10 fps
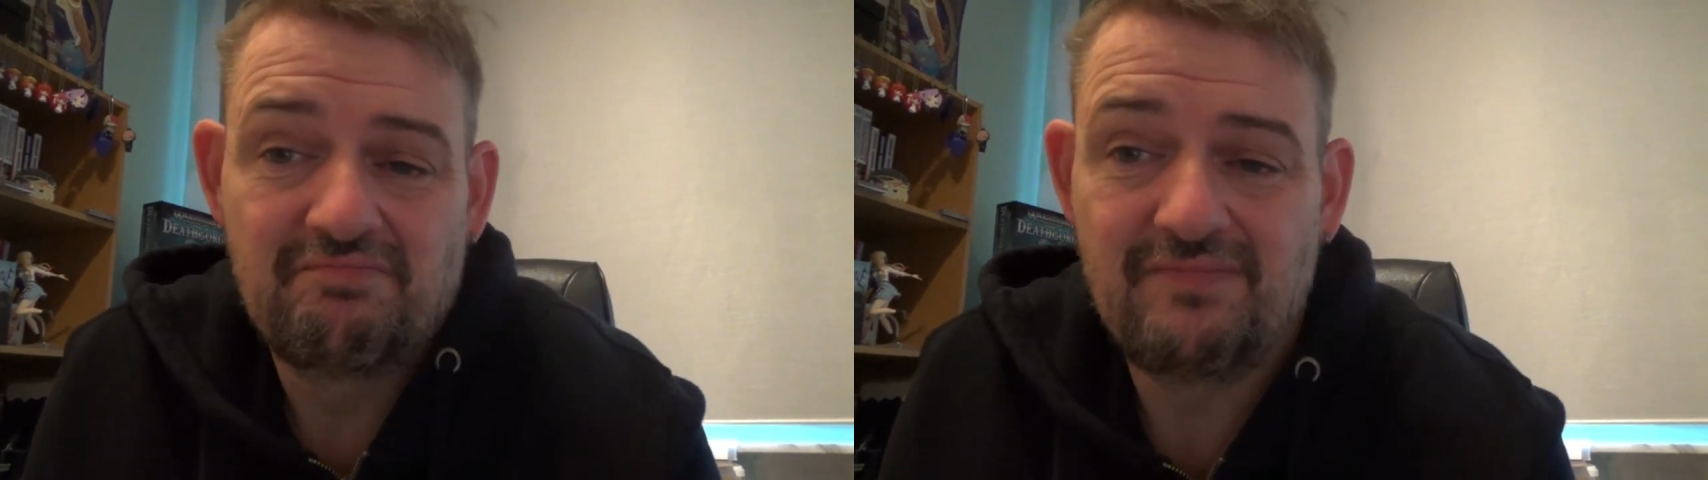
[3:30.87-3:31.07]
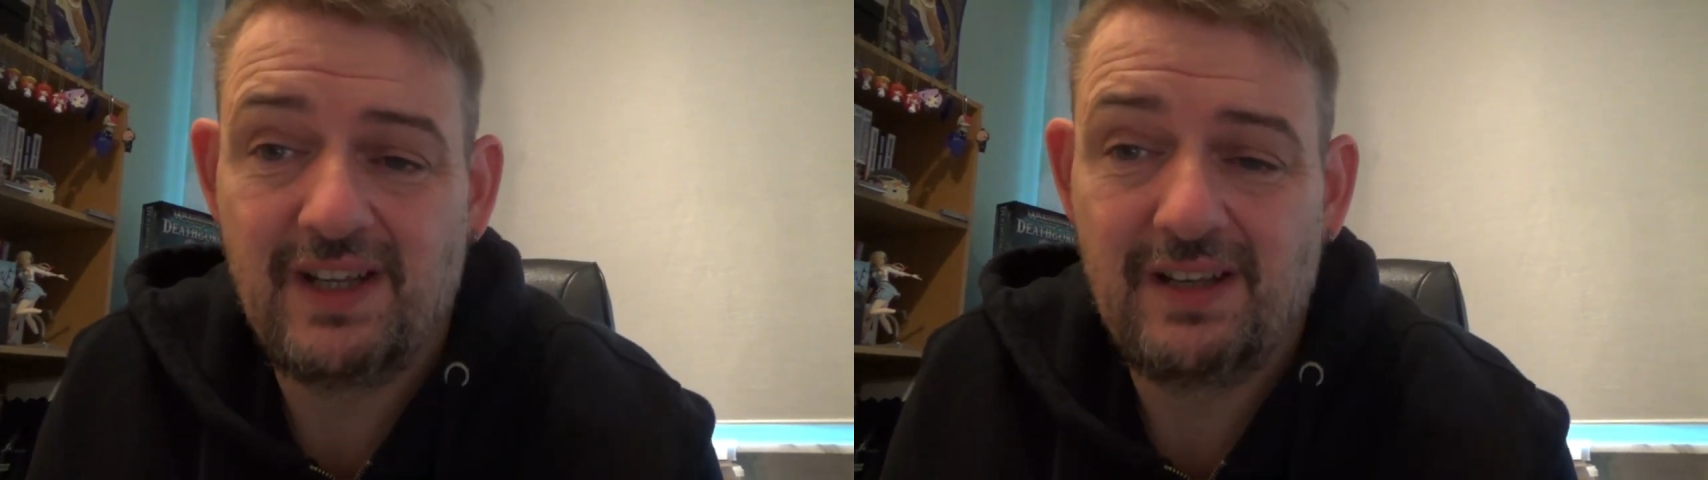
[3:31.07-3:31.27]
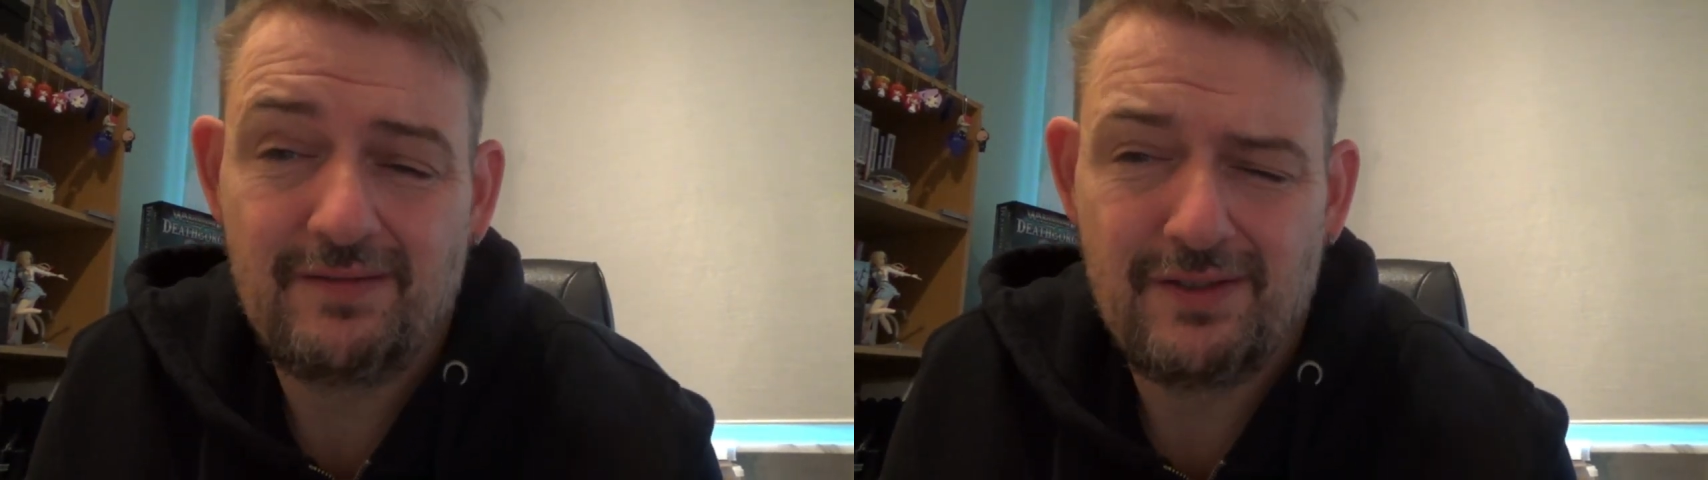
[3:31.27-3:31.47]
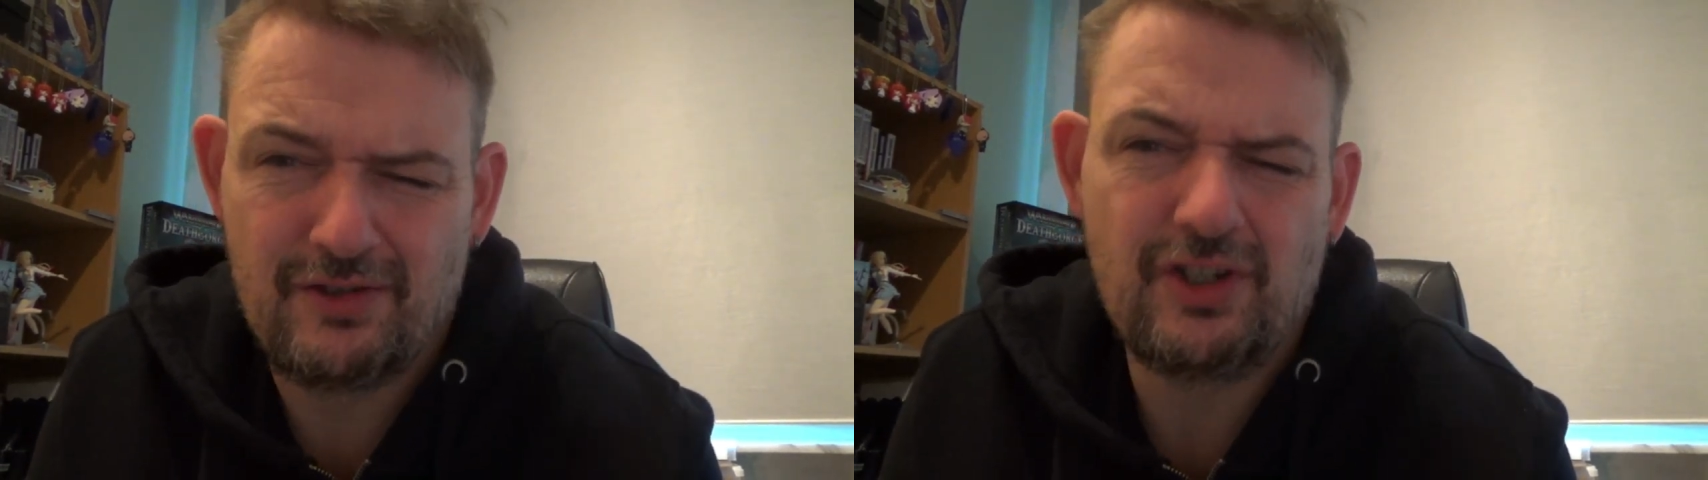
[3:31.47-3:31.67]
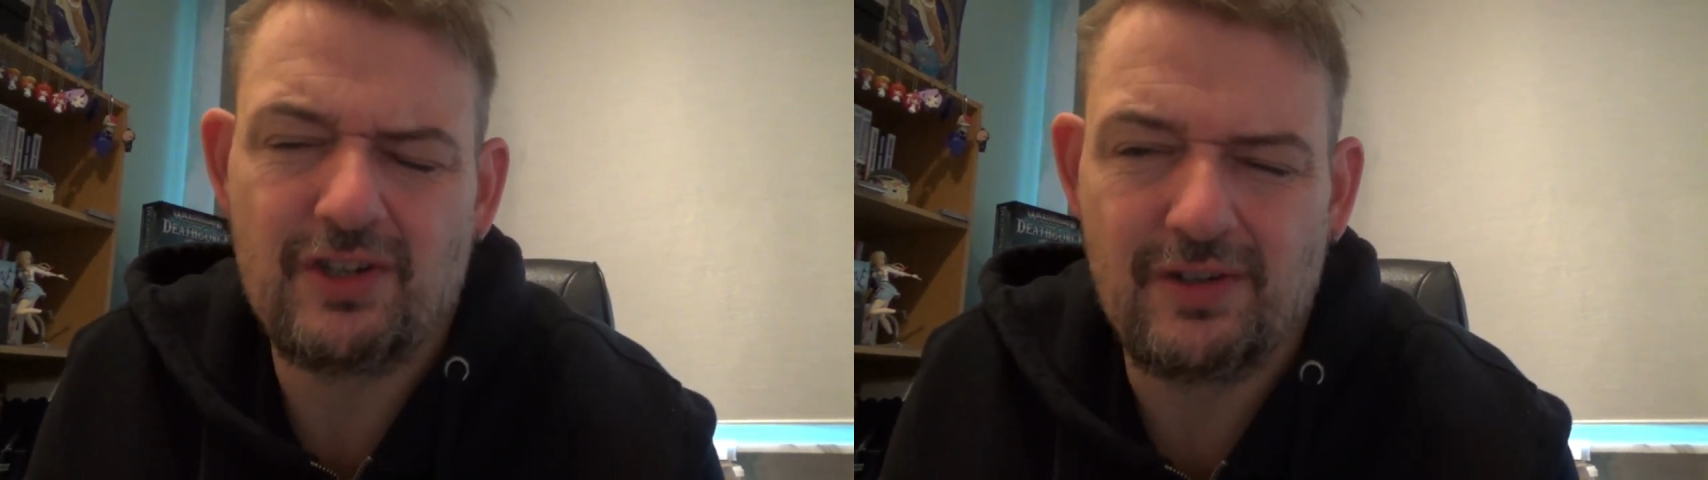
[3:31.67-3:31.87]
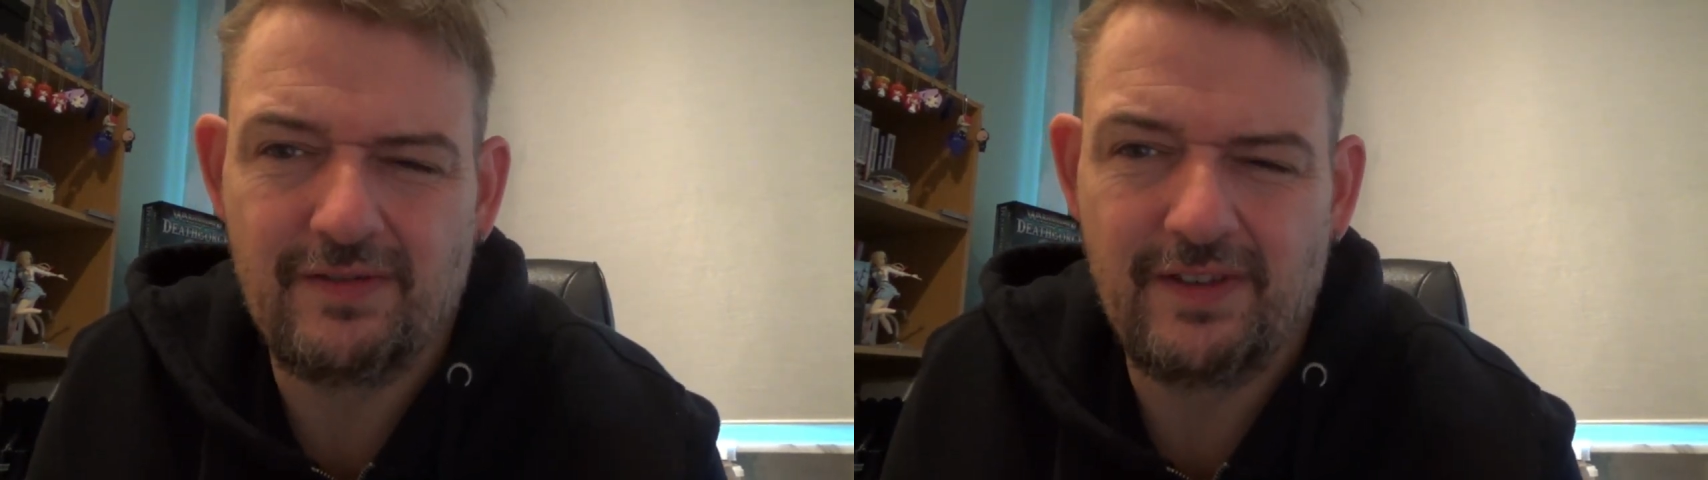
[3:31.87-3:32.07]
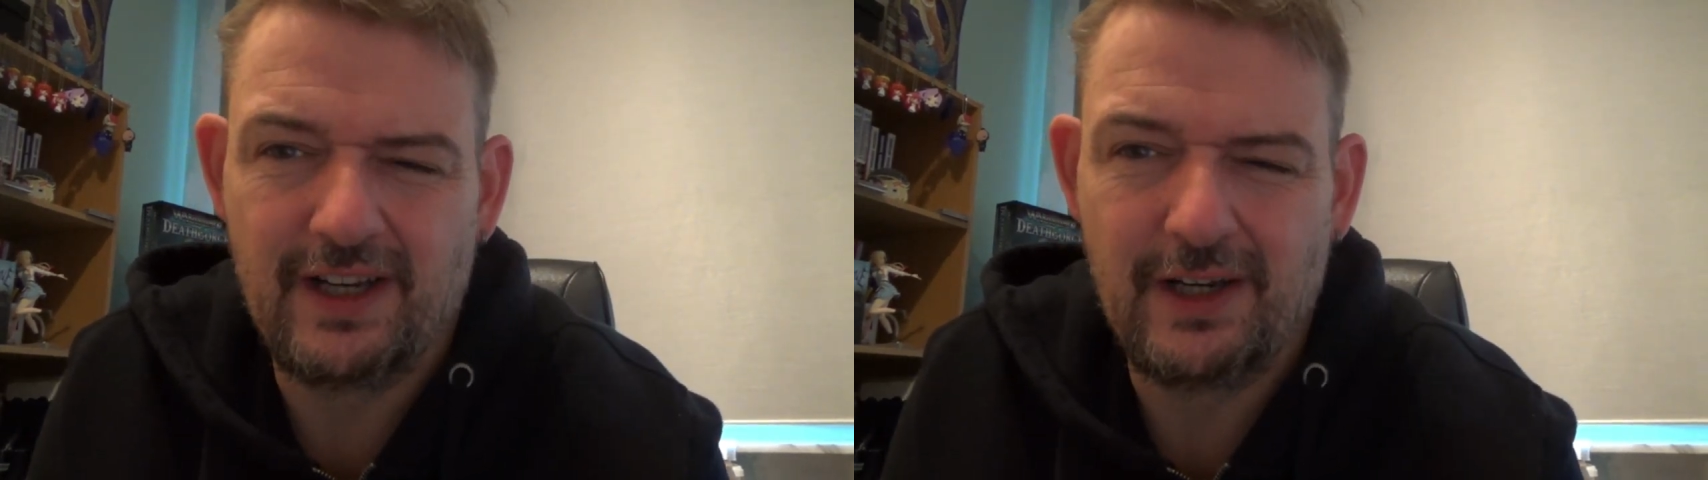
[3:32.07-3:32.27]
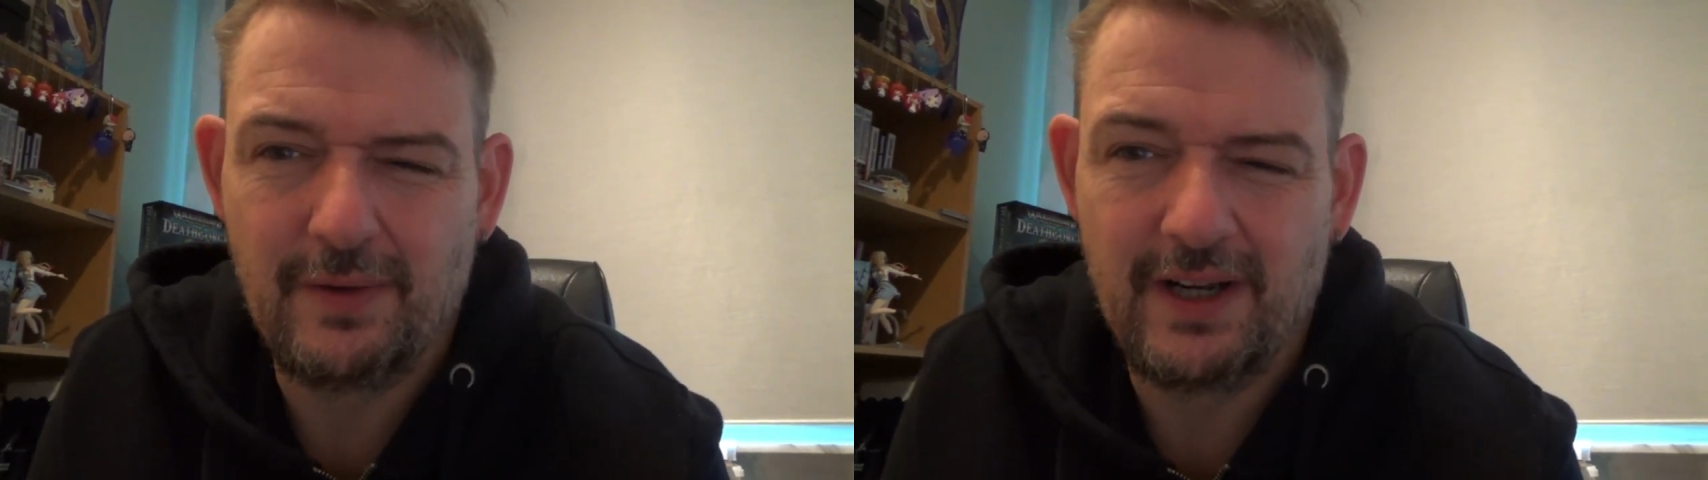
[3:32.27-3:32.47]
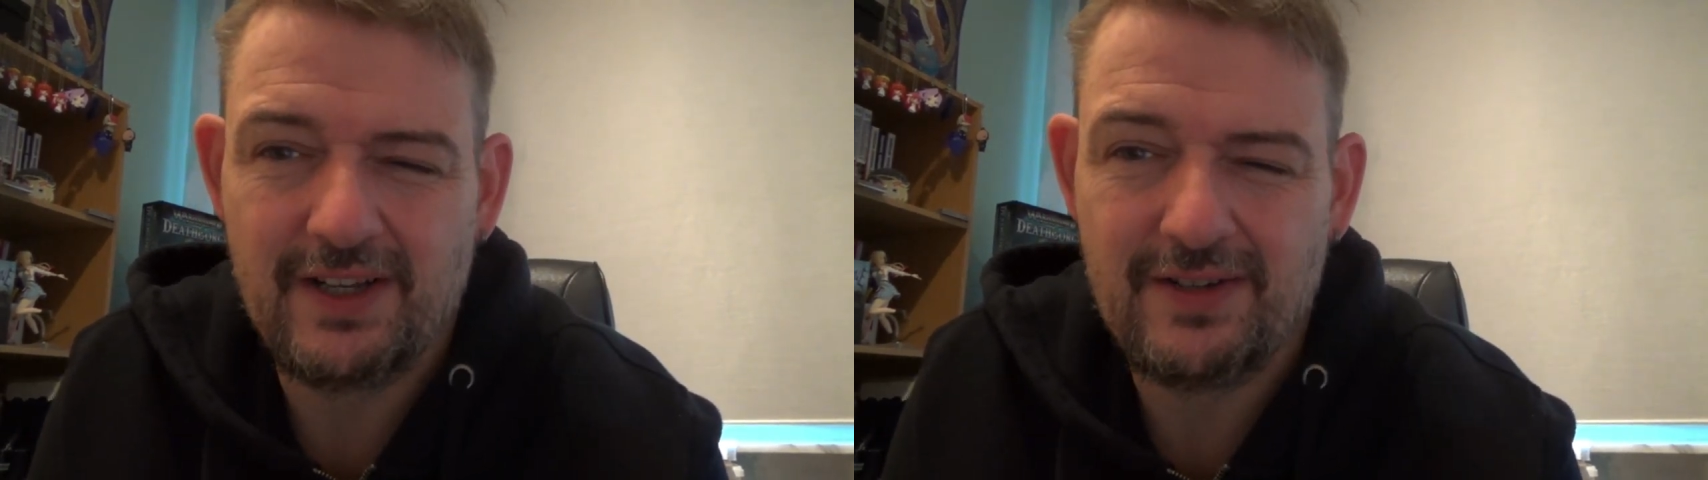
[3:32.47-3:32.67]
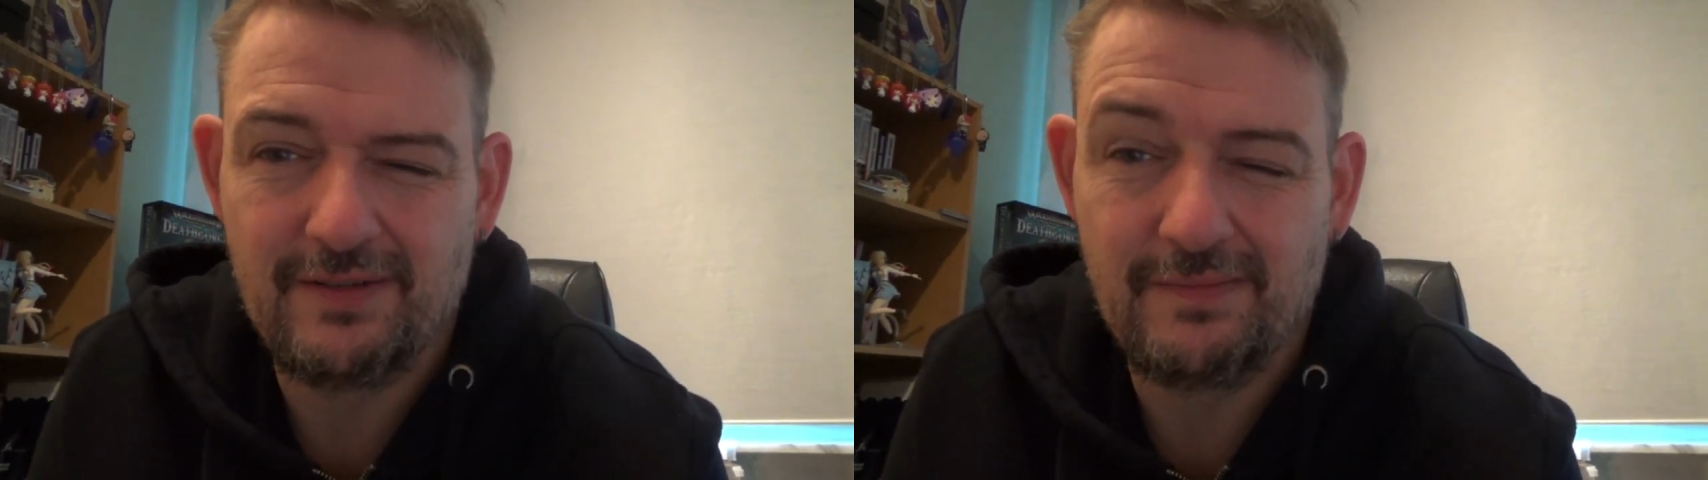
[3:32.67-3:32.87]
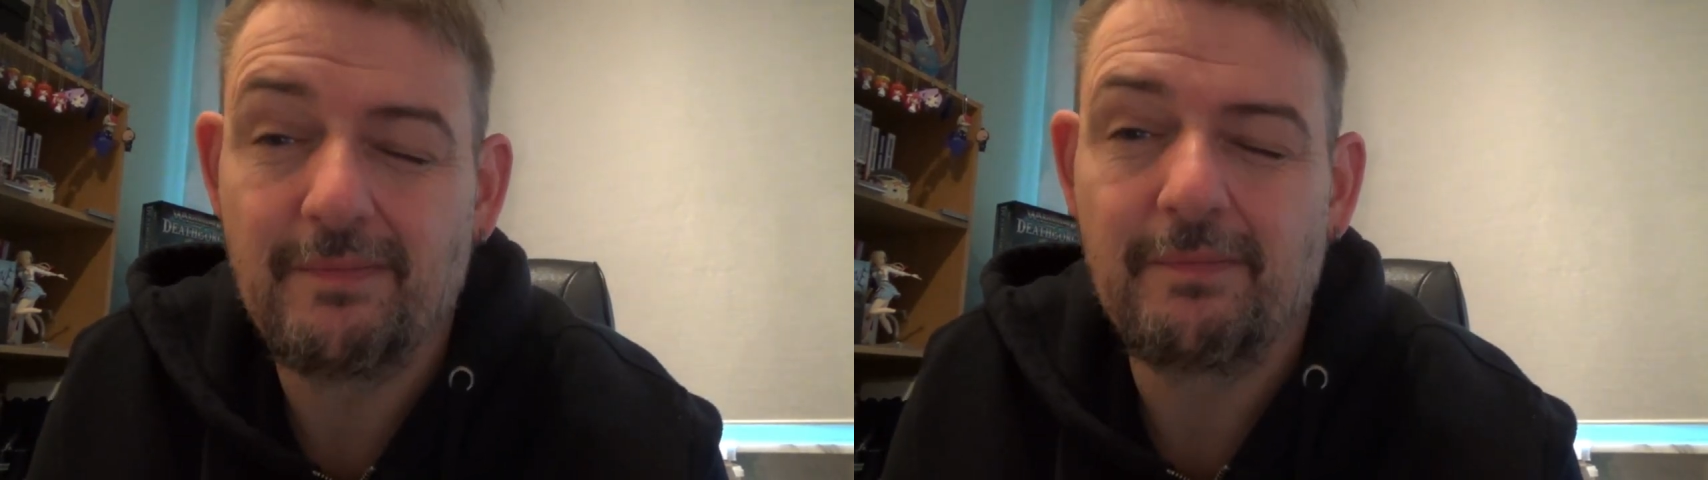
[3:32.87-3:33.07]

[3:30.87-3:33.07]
yeah, it's just good fun anyway, so